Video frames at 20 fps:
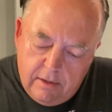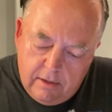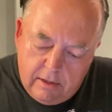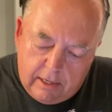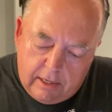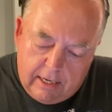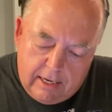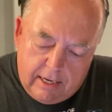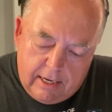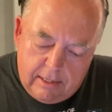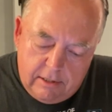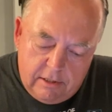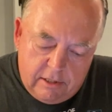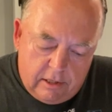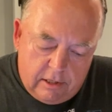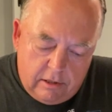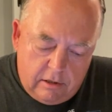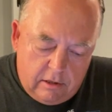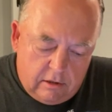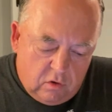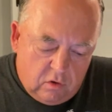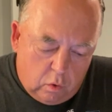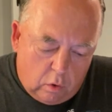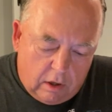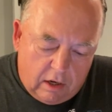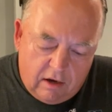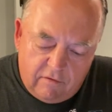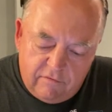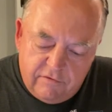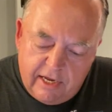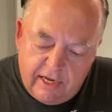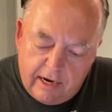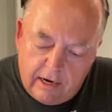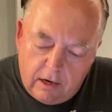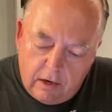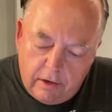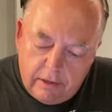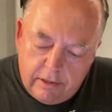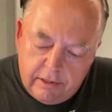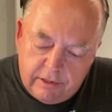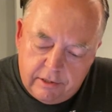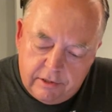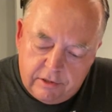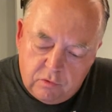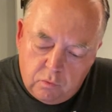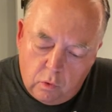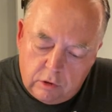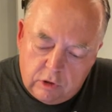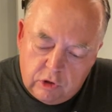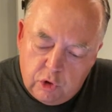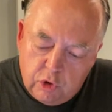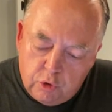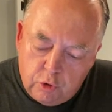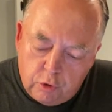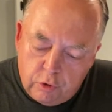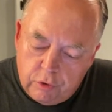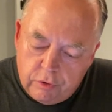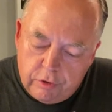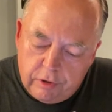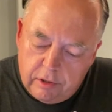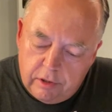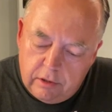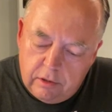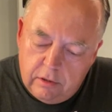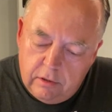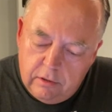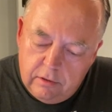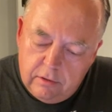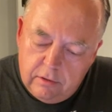And 10 to the 12 tera is 1 trillion.